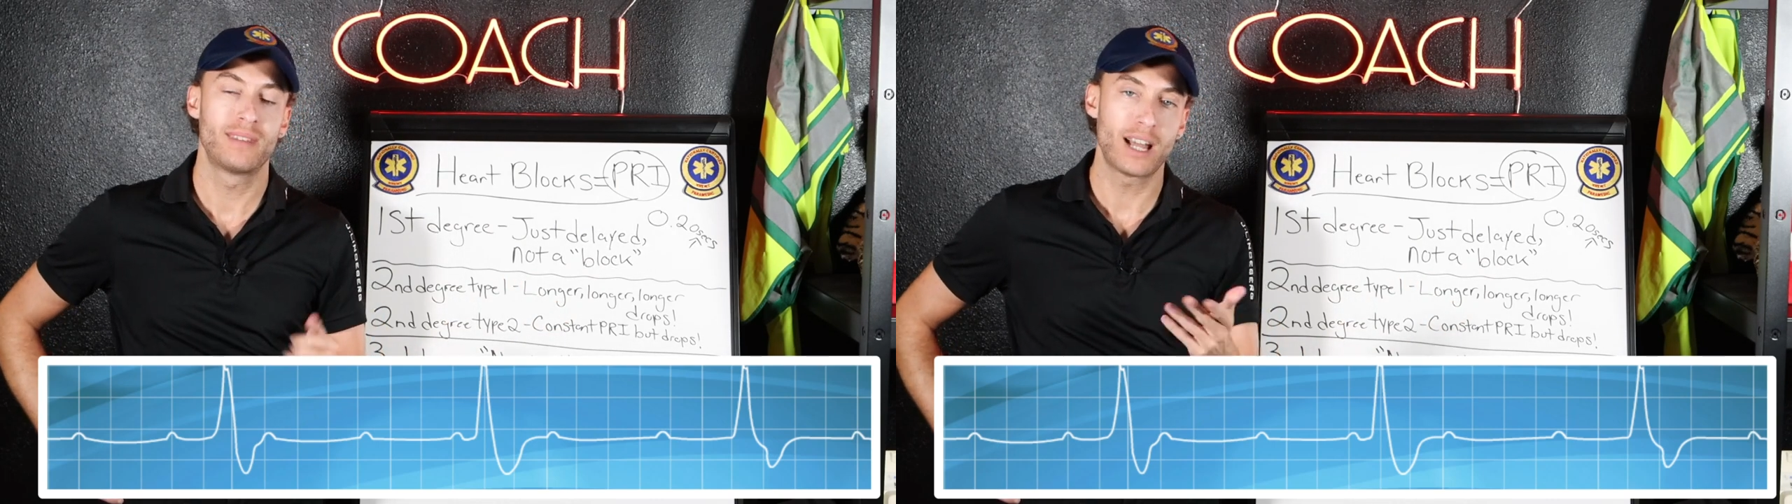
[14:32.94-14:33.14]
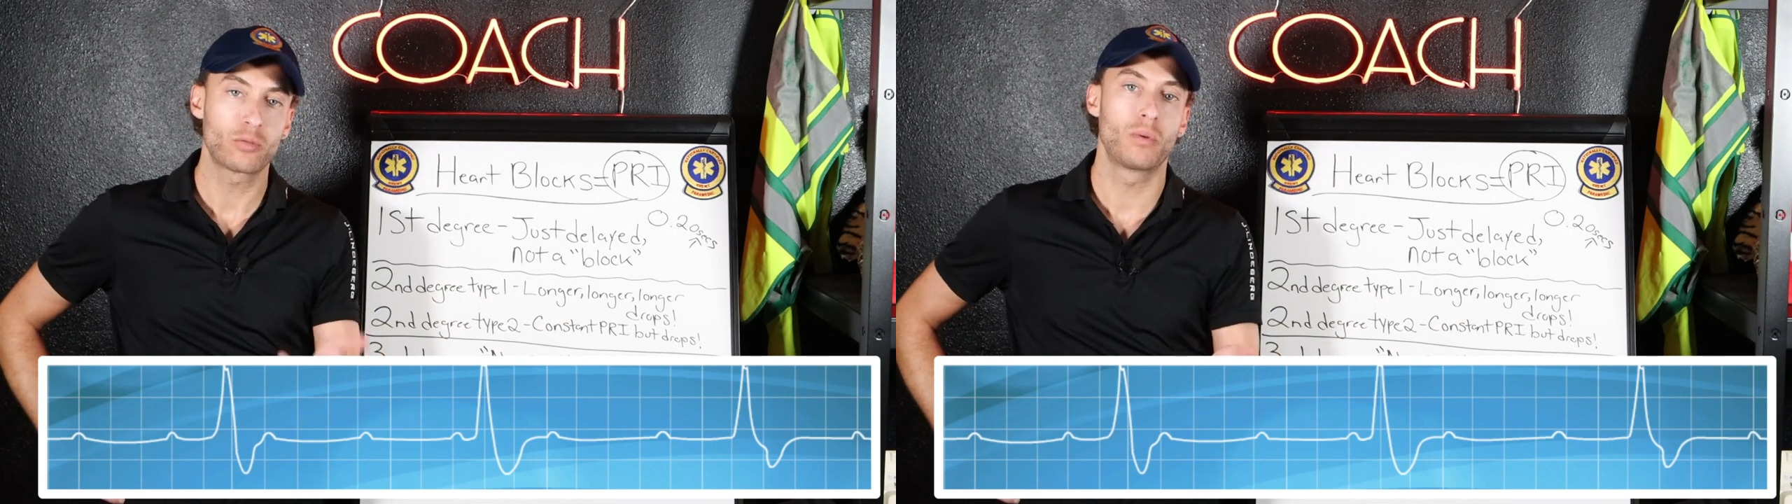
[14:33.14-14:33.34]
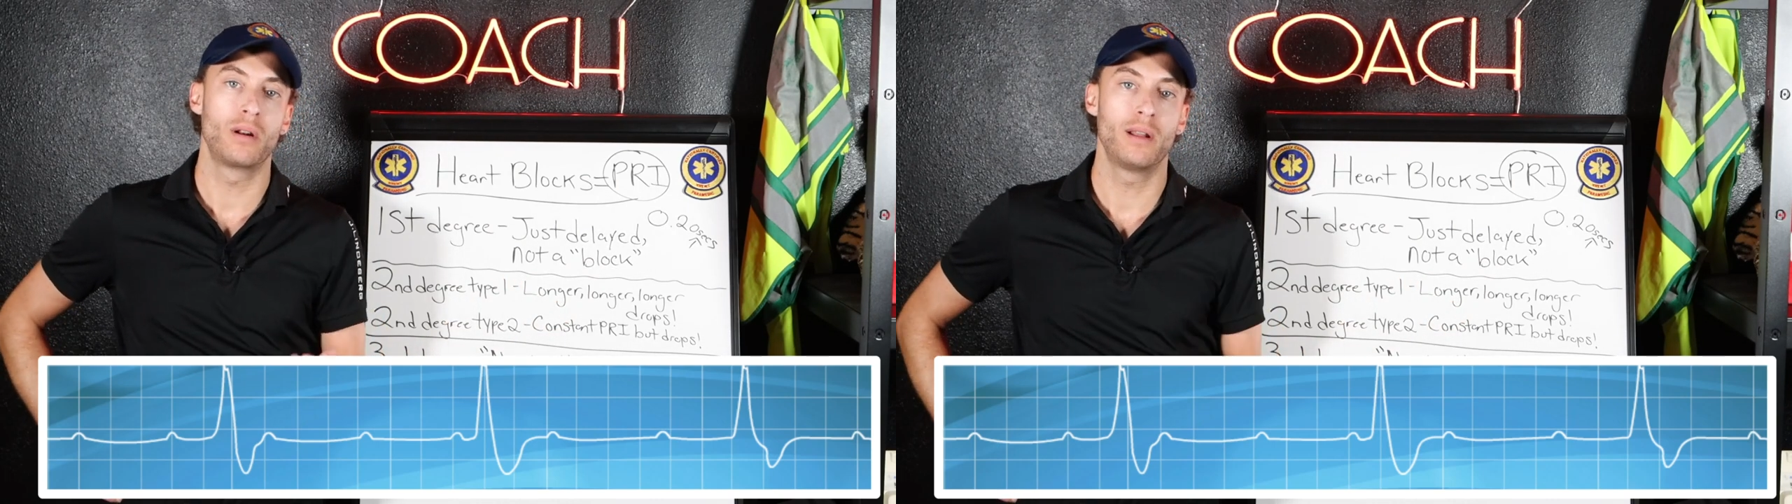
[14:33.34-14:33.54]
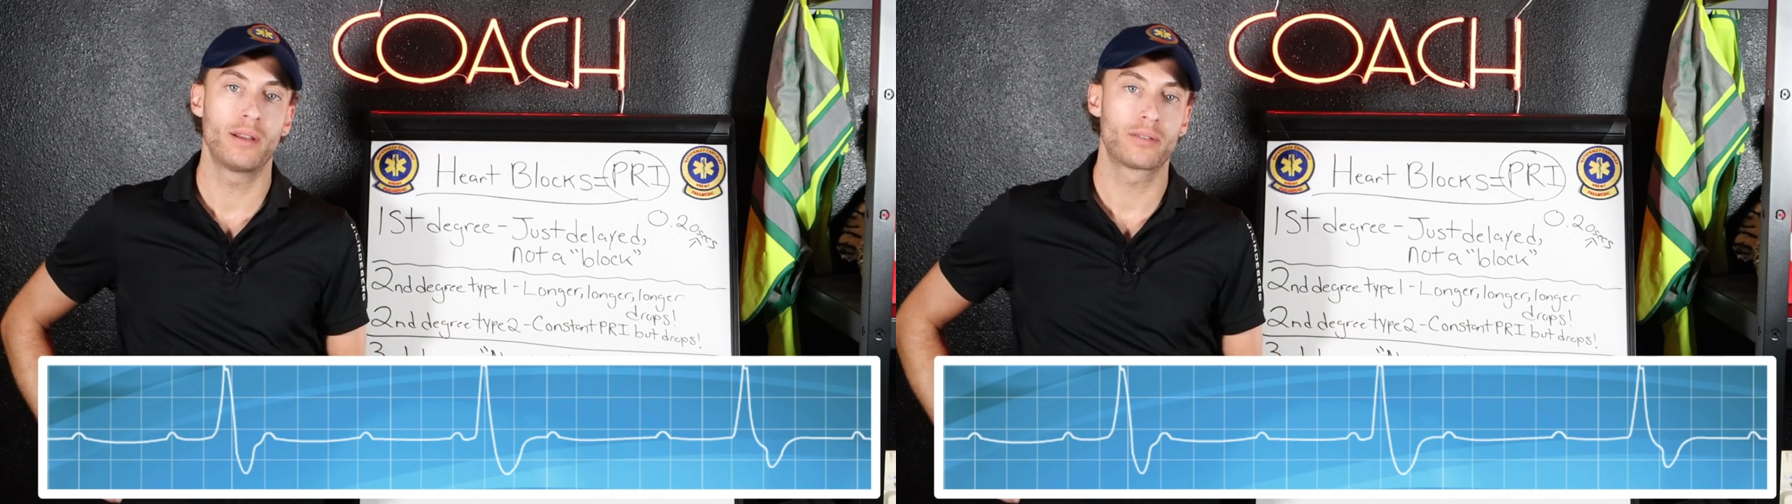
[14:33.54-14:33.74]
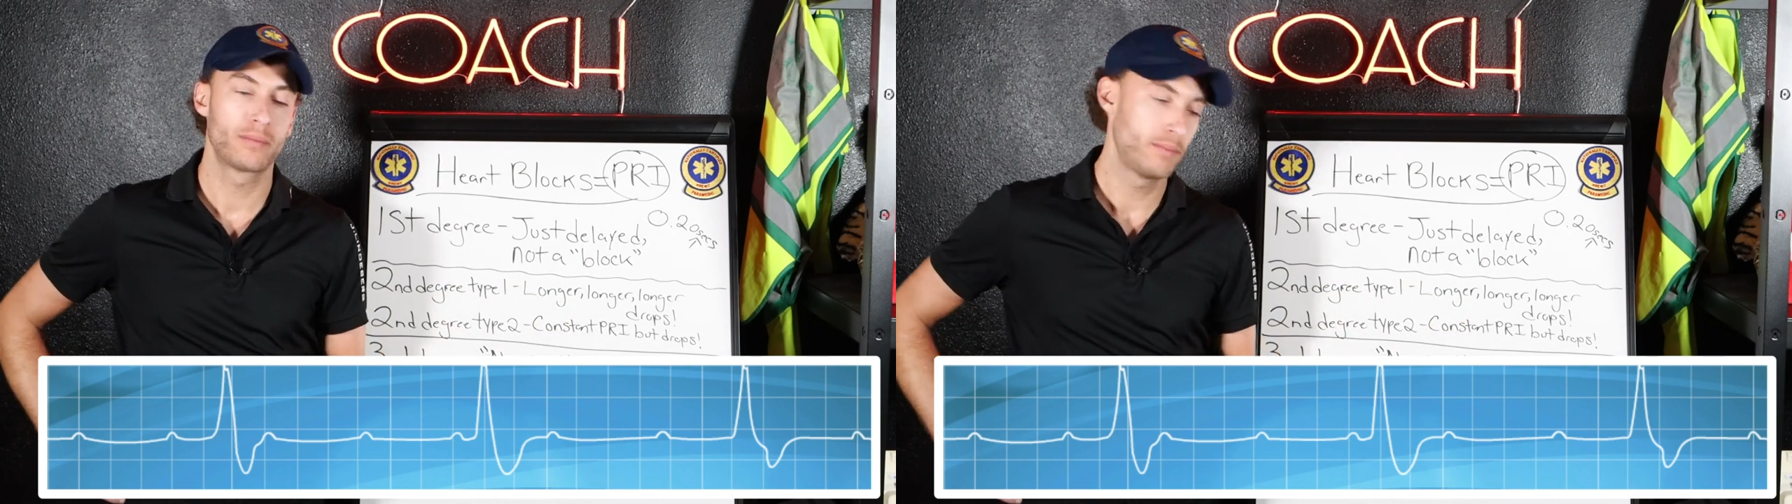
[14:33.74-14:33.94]
That's what it
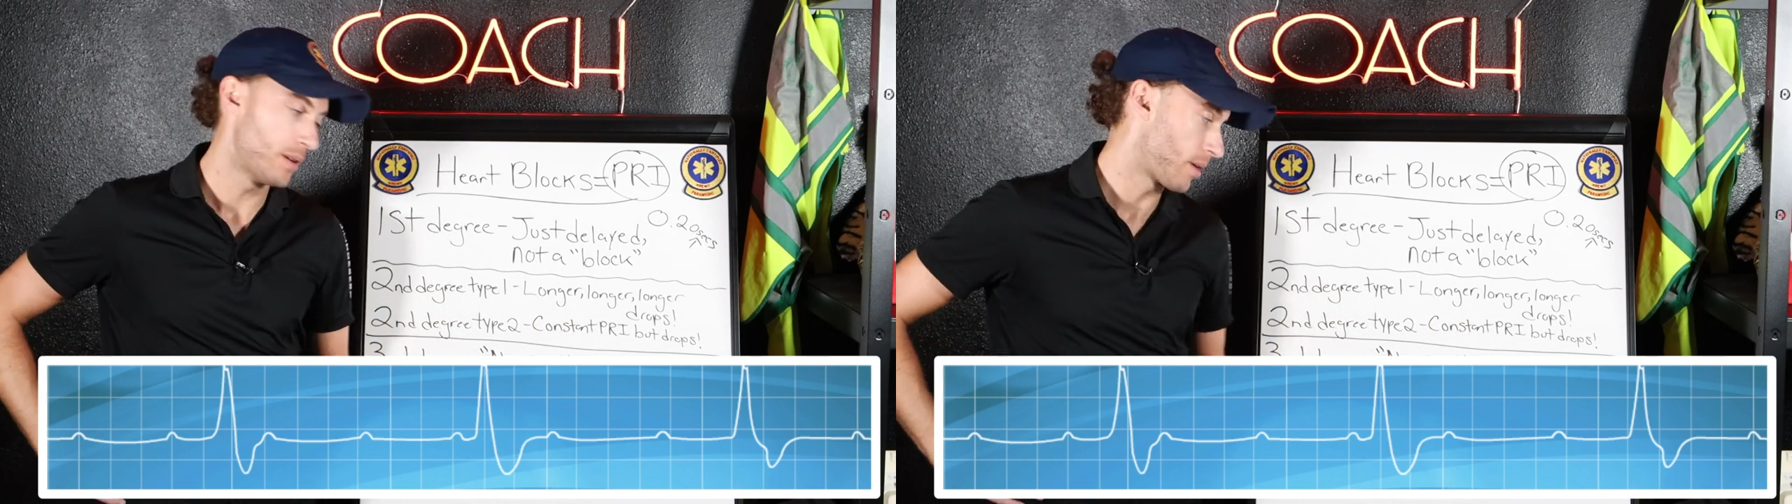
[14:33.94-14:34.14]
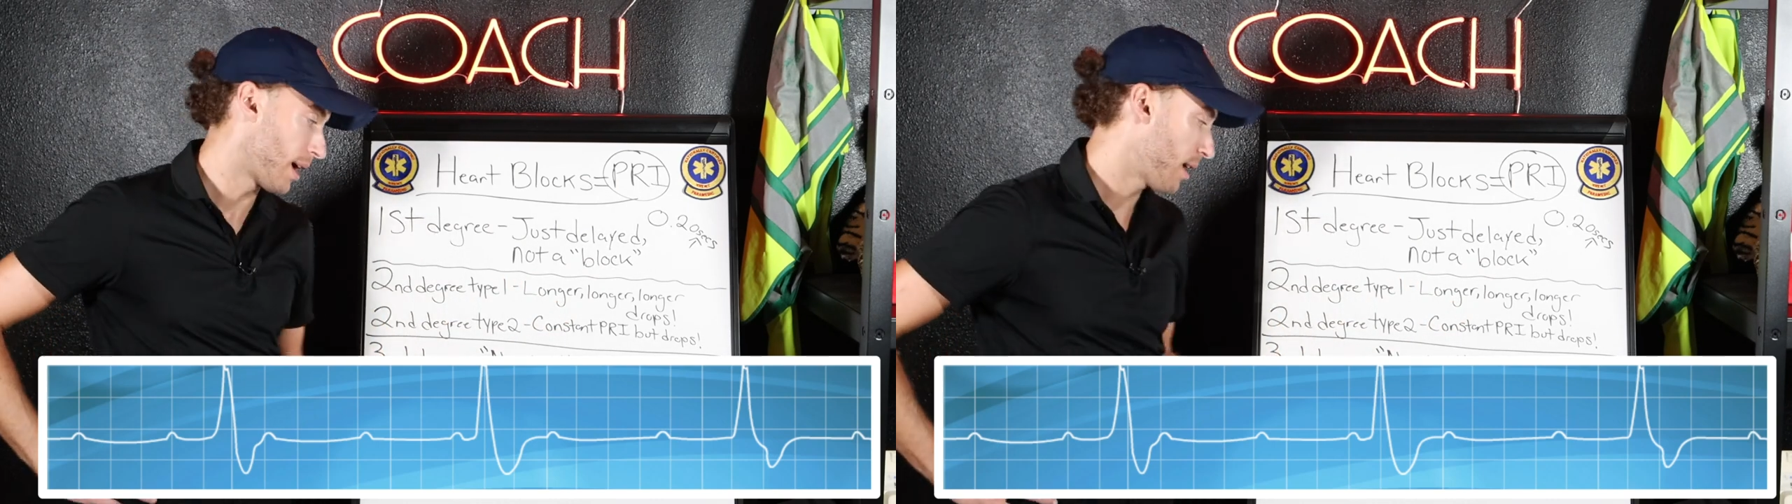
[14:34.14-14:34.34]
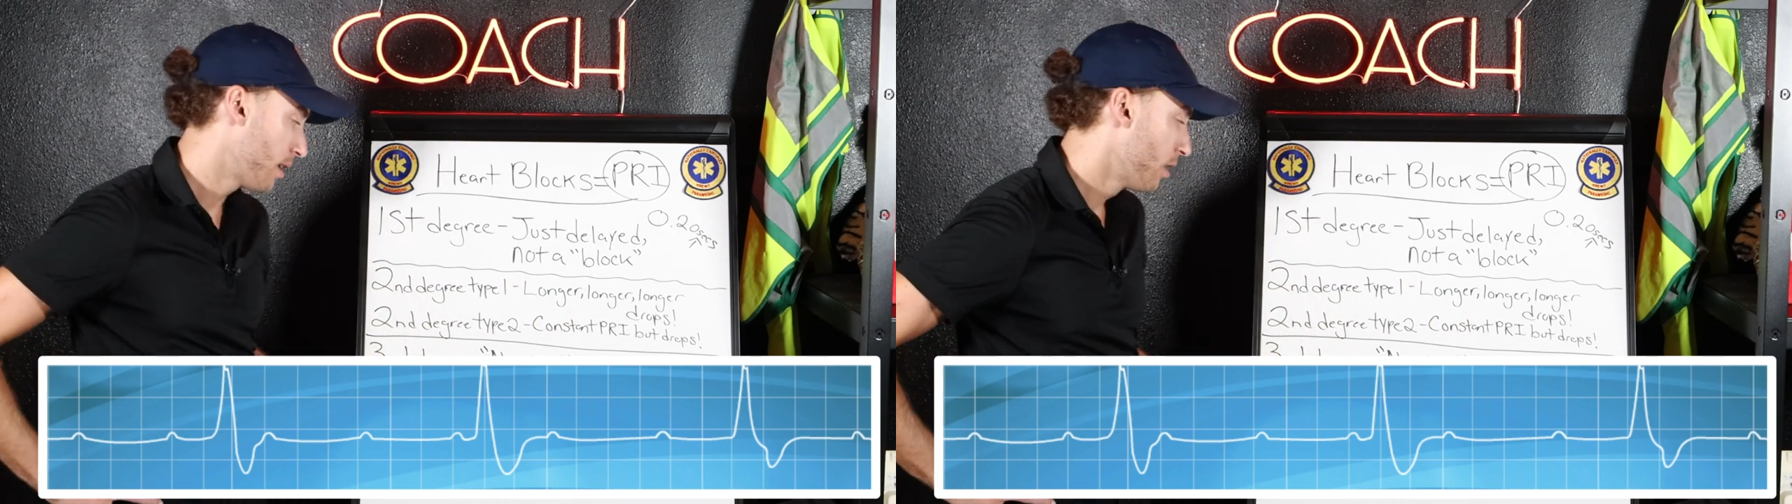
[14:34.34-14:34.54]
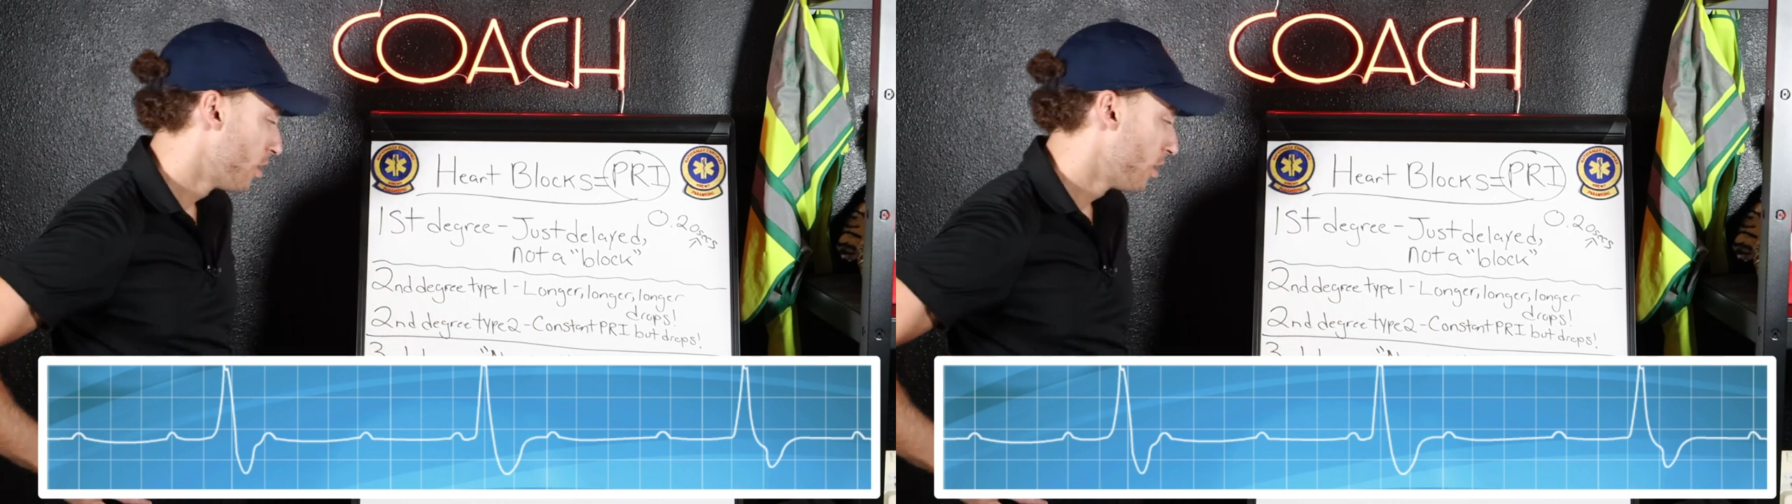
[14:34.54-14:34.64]
is. Okay.